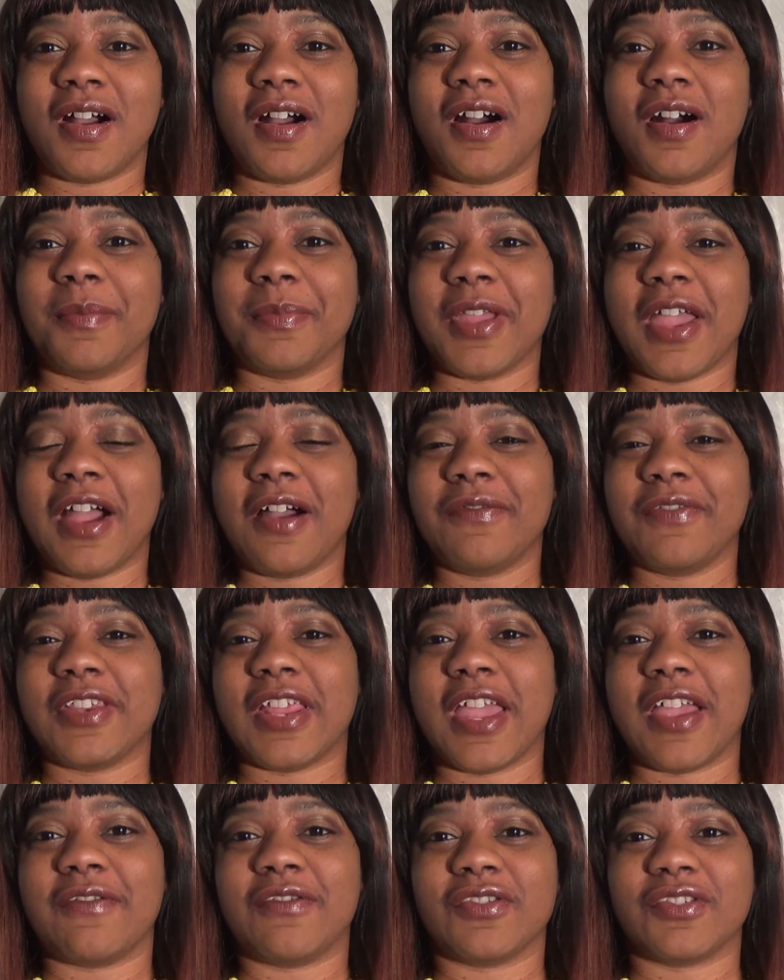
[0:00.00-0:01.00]
The outfit
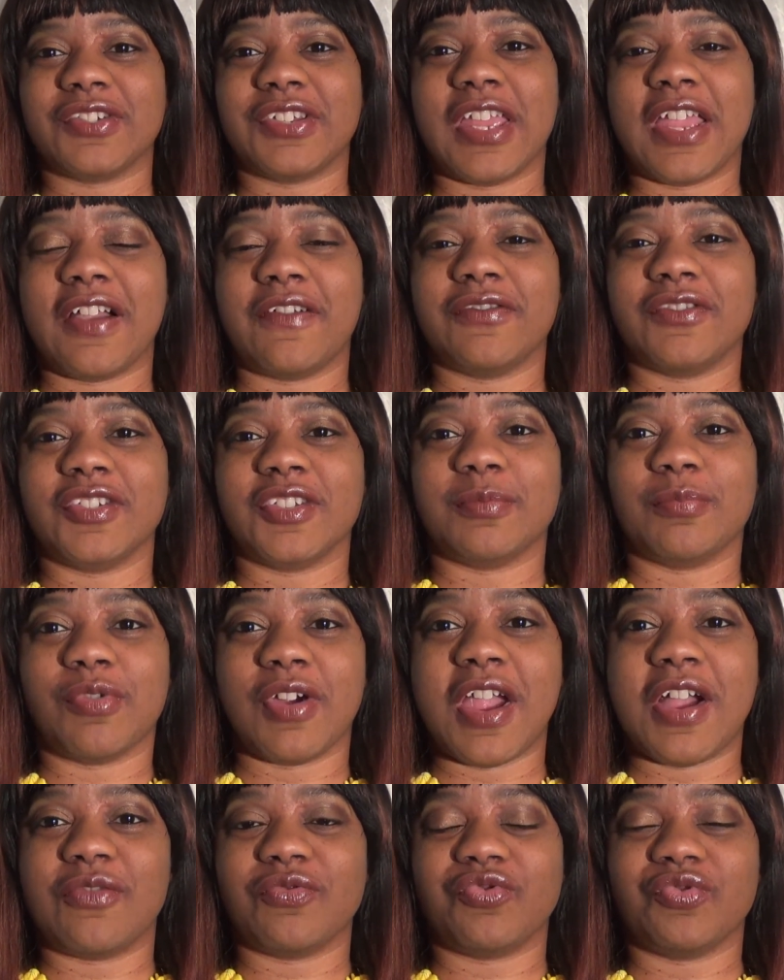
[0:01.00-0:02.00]
I have on today, I have on this
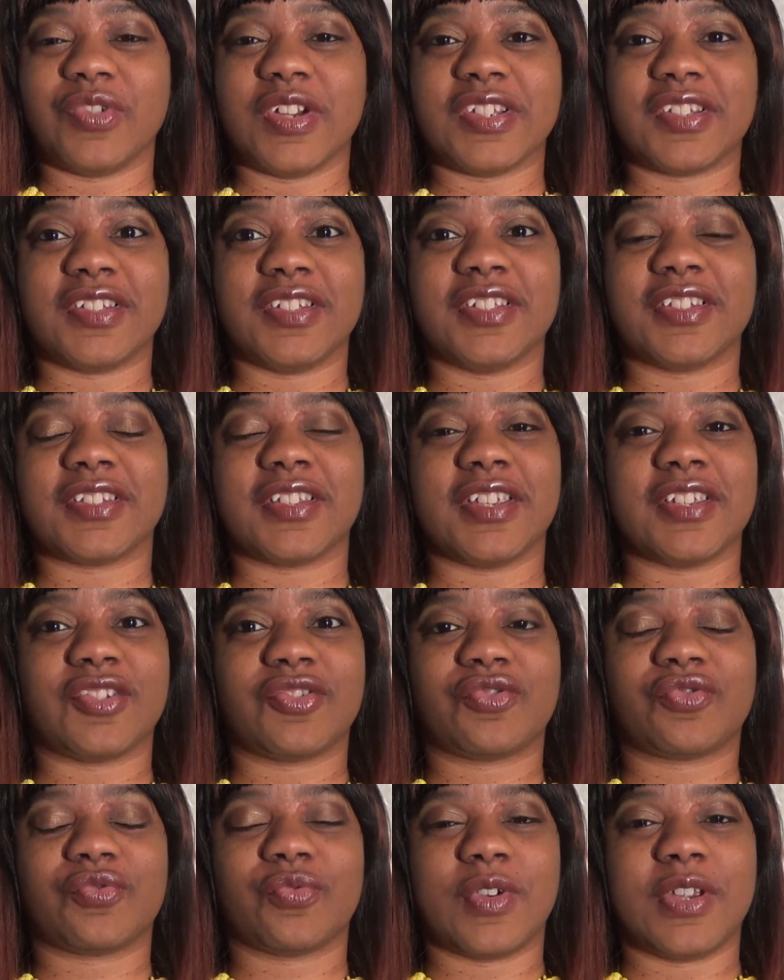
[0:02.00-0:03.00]
brown dress, and it's
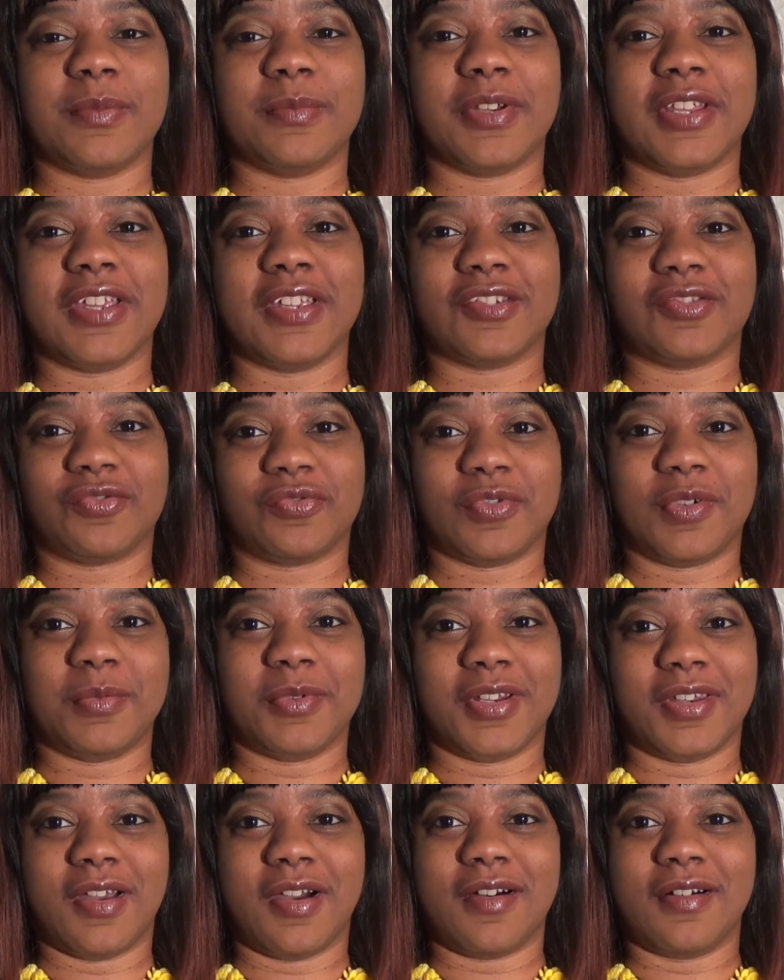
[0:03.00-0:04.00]
extremely
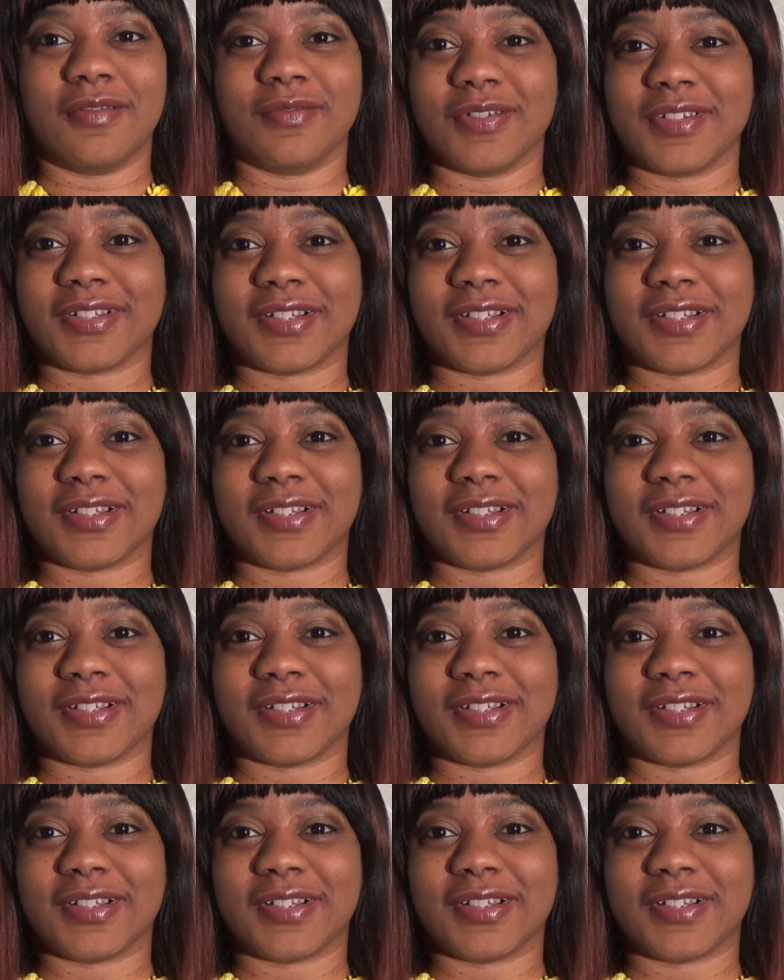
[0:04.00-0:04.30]
long.